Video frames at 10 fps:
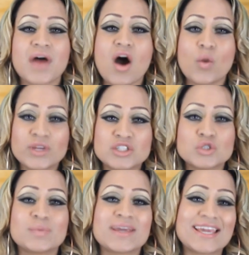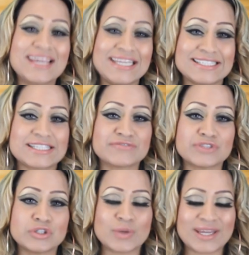We do make it easier for
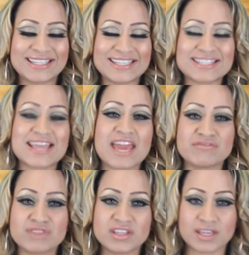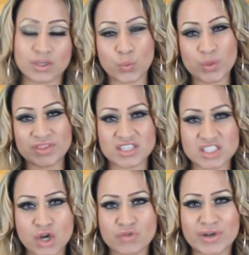you and list everything with the
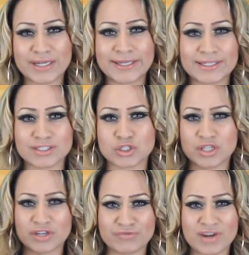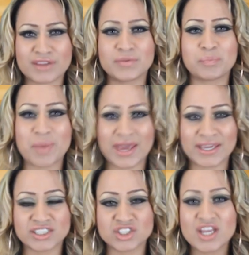direct links to their relevant
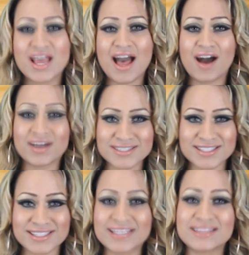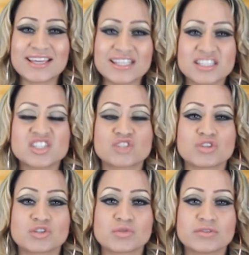page underneath in the
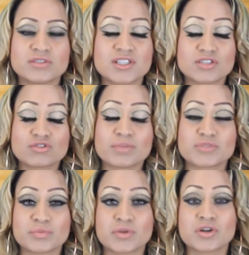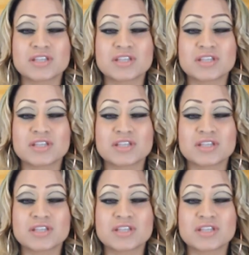description box.